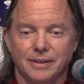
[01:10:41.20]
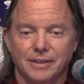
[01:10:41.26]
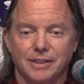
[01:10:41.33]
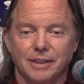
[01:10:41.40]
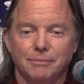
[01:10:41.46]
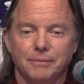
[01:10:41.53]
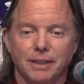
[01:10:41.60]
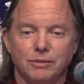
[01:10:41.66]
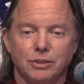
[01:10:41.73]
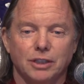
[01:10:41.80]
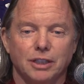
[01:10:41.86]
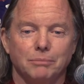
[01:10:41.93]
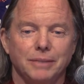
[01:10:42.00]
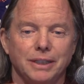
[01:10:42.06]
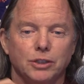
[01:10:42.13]
sometimes you
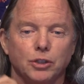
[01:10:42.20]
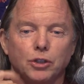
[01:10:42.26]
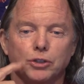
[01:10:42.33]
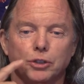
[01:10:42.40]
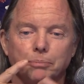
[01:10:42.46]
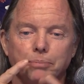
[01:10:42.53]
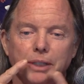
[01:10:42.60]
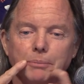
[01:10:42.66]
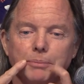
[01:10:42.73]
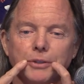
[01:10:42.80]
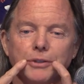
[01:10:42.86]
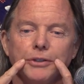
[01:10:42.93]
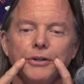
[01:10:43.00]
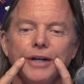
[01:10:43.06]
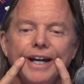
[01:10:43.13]
can meet older
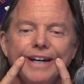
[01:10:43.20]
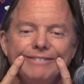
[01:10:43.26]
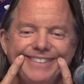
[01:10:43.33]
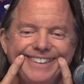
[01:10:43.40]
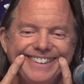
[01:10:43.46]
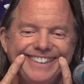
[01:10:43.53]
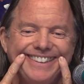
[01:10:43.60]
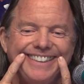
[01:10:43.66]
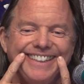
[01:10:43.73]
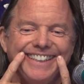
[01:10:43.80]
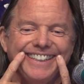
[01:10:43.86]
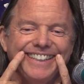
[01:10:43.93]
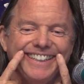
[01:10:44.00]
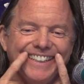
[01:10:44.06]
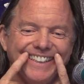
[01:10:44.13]
people who have this
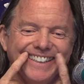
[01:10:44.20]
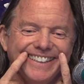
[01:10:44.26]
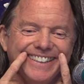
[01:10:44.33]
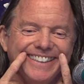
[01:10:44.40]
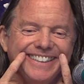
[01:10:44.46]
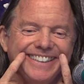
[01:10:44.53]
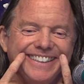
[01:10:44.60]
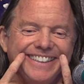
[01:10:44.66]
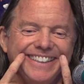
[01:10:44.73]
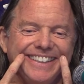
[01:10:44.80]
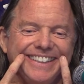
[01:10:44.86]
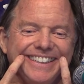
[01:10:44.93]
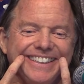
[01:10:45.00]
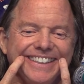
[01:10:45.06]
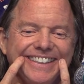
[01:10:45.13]
thing here, you
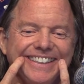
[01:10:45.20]
see?